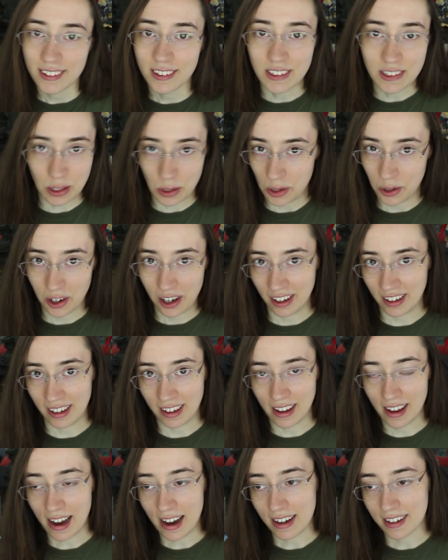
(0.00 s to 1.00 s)
so you
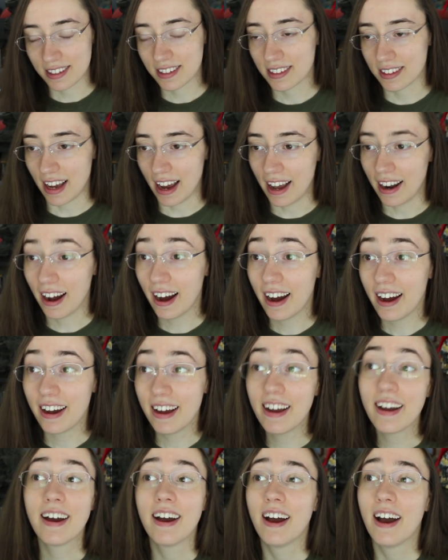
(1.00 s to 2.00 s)
couldn't guess. And
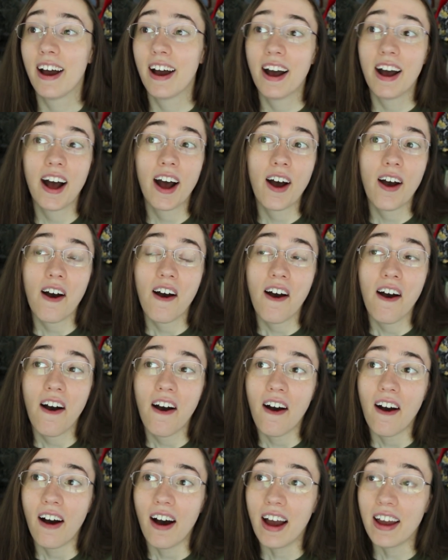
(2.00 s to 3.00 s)
I,
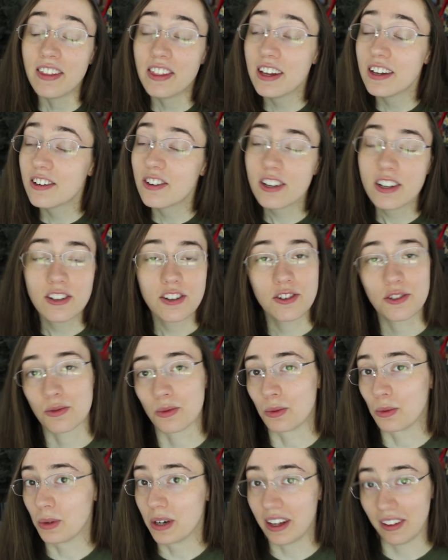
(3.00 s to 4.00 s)
it, just
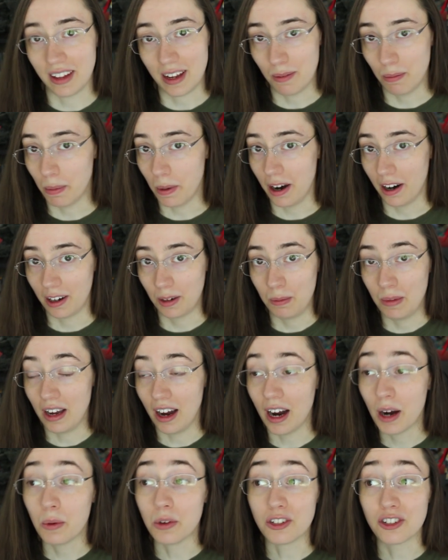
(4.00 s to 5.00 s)
really bugged me.
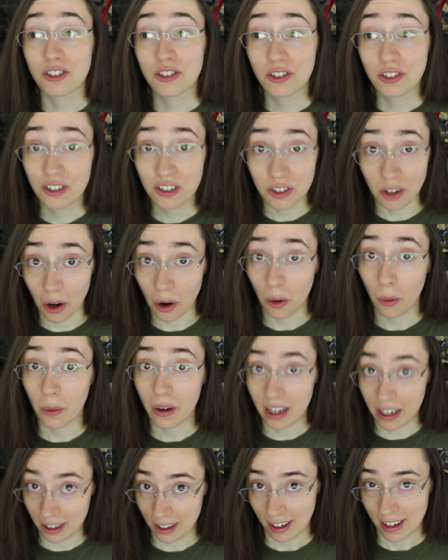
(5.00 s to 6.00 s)
I was
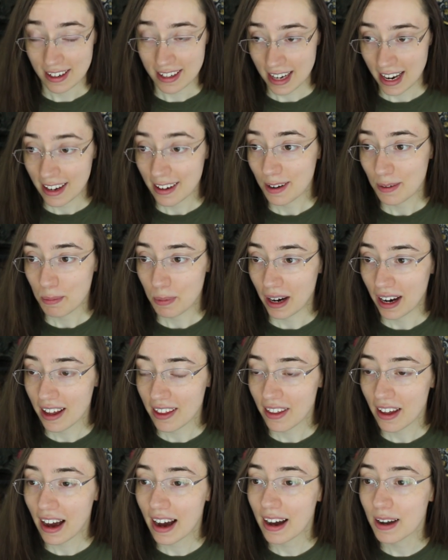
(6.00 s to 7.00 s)
so irritated
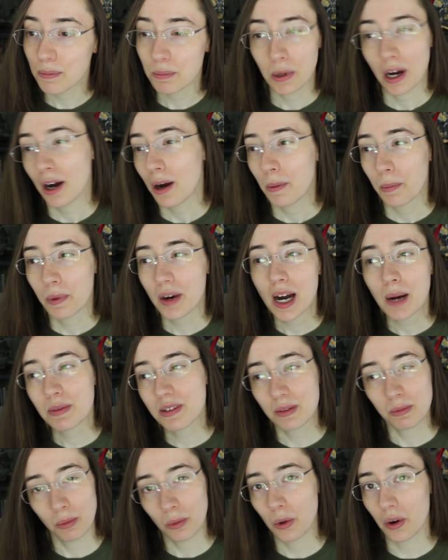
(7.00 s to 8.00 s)
by that,
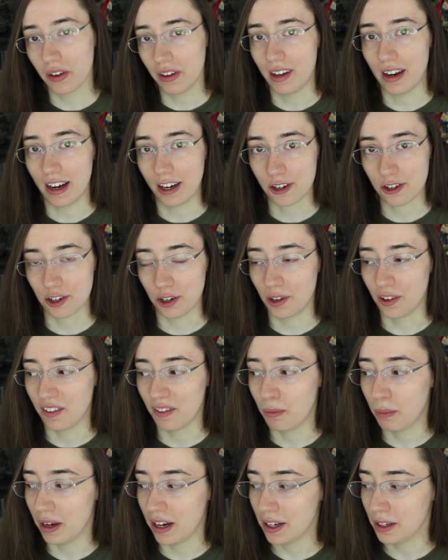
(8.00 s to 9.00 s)
perhaps more than I should
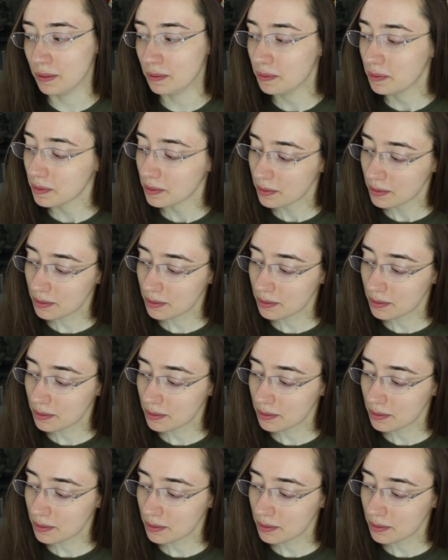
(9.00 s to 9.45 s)
have been.